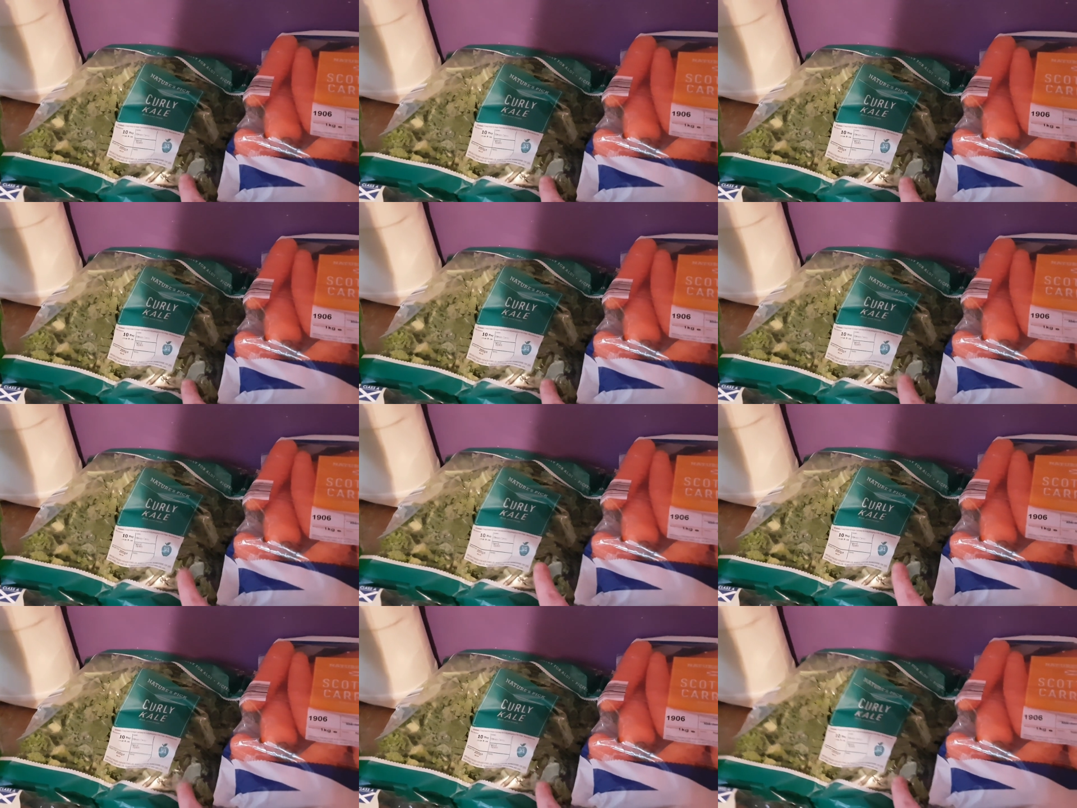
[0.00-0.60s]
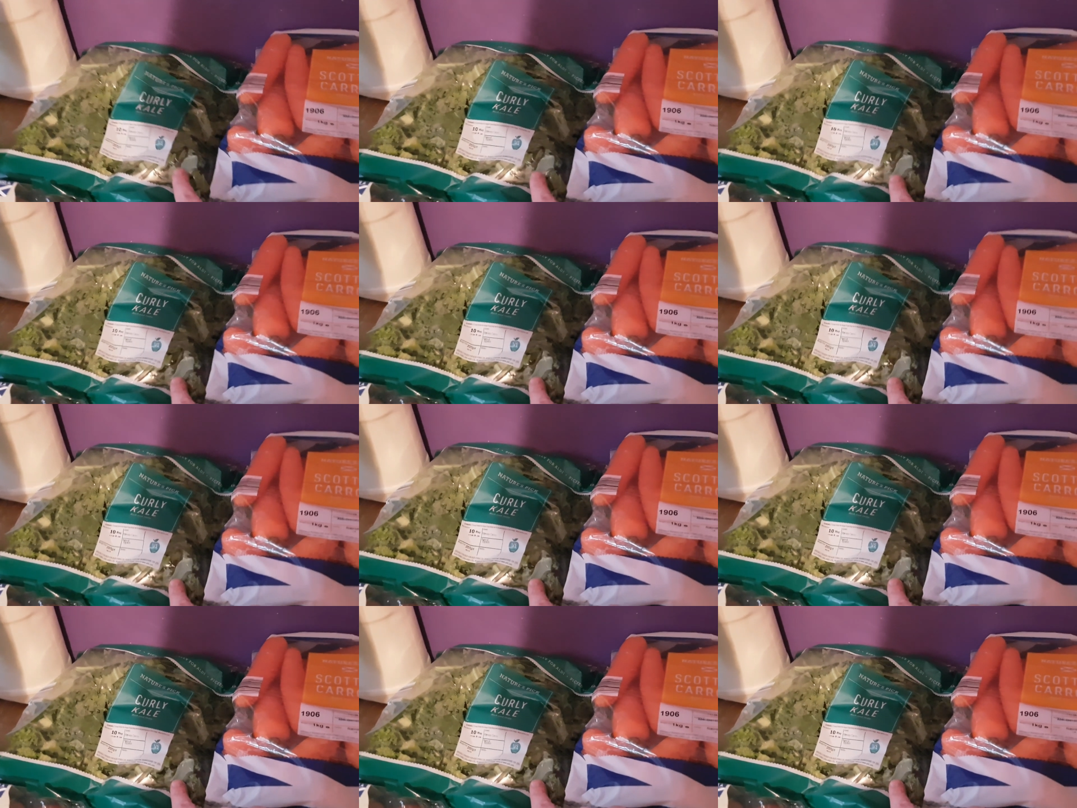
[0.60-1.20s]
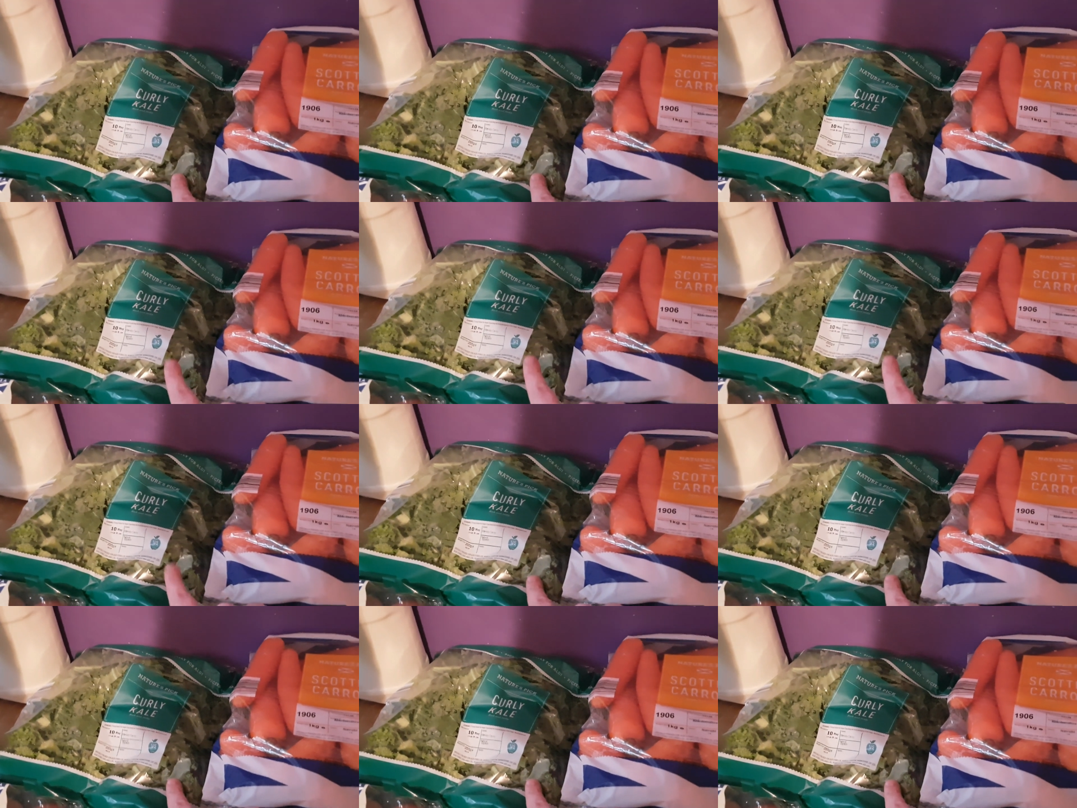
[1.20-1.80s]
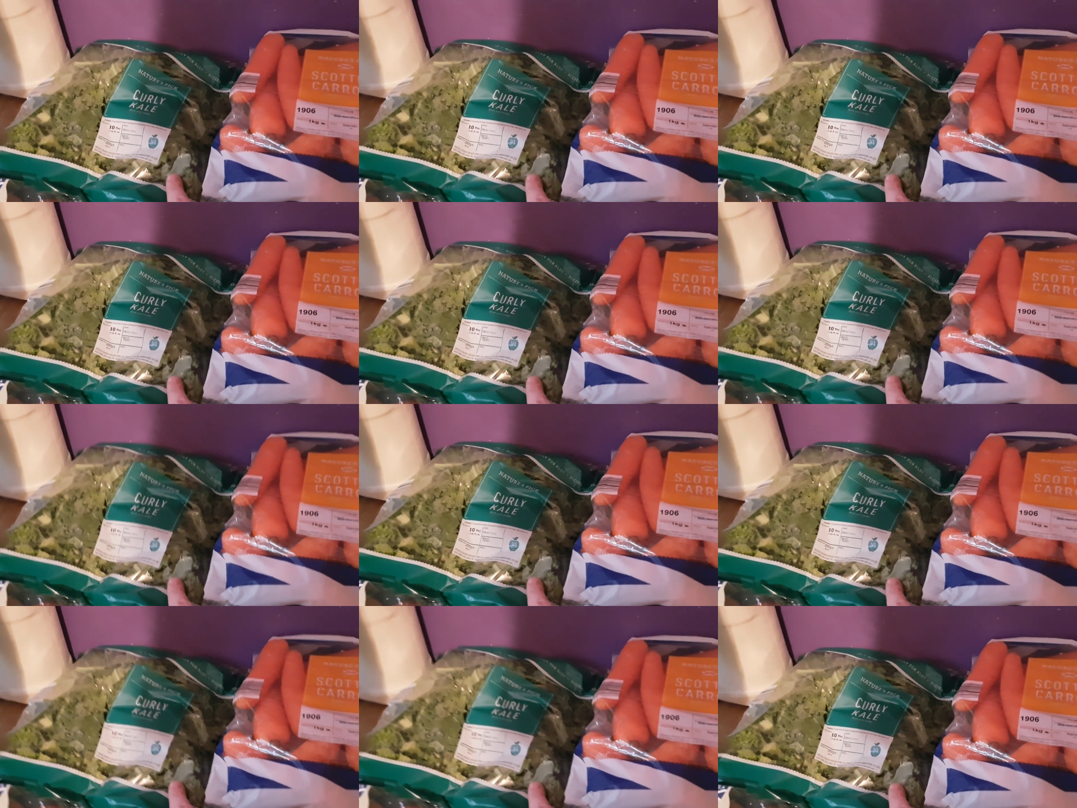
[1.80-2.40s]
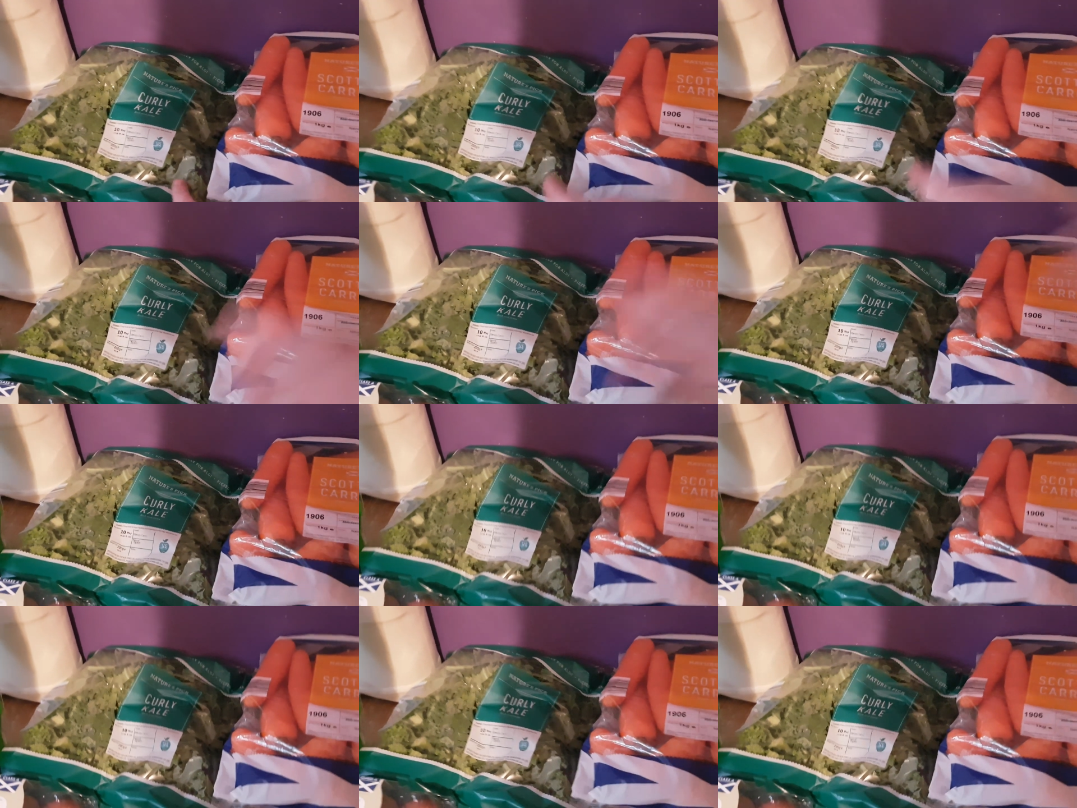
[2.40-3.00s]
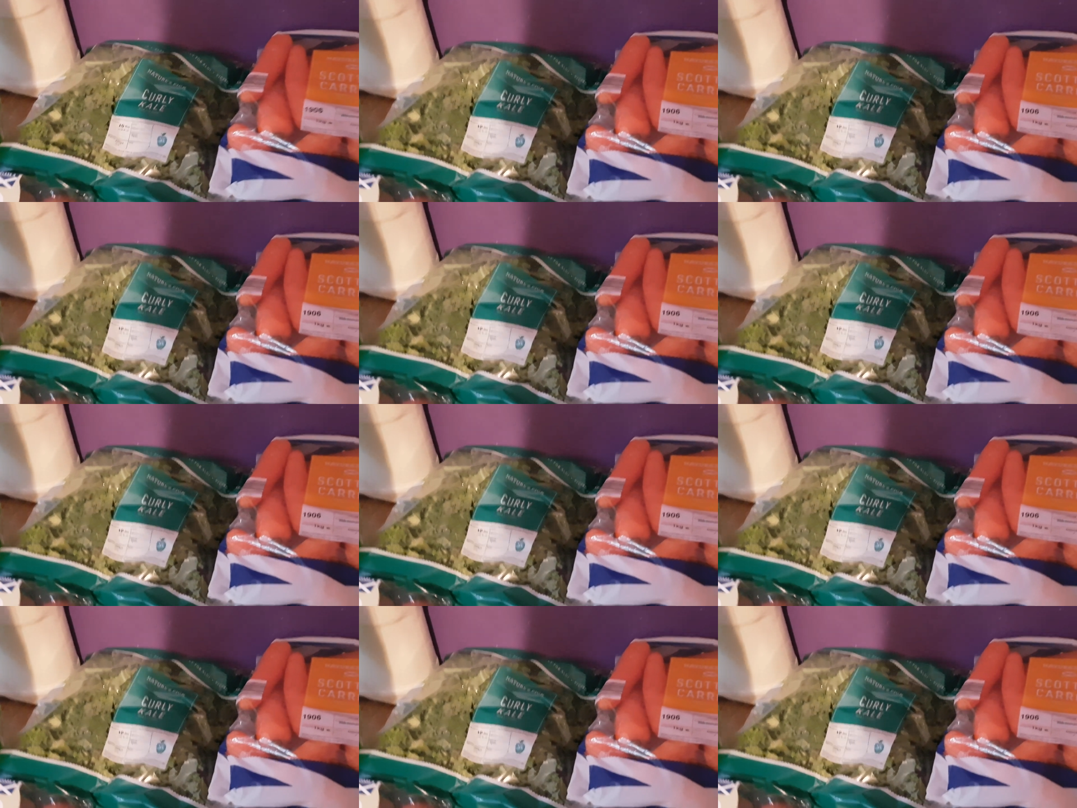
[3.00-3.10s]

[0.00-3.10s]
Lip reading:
[unreadable: no face in view]